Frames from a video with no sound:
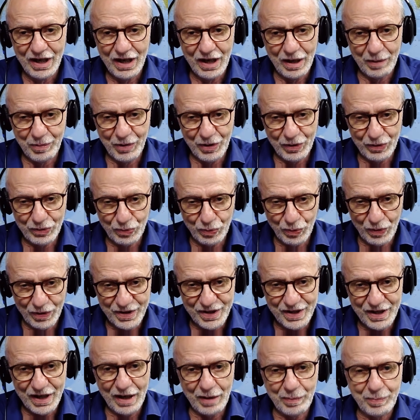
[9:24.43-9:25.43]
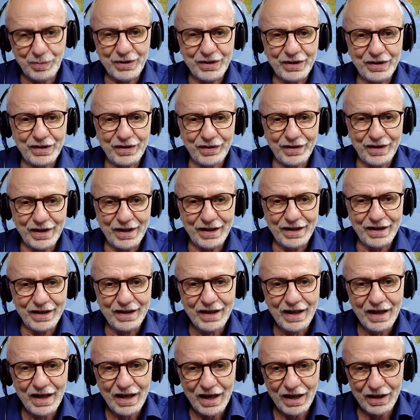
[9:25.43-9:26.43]
about what's happening really
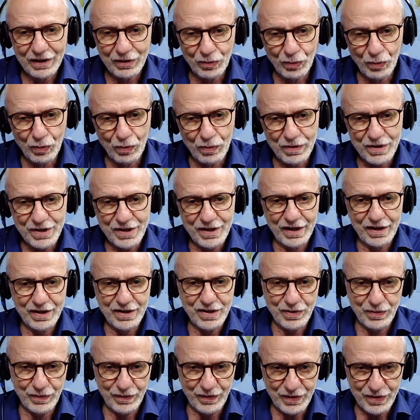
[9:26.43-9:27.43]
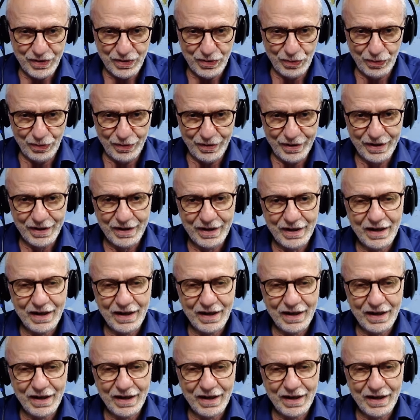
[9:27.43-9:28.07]
and all sides of the story.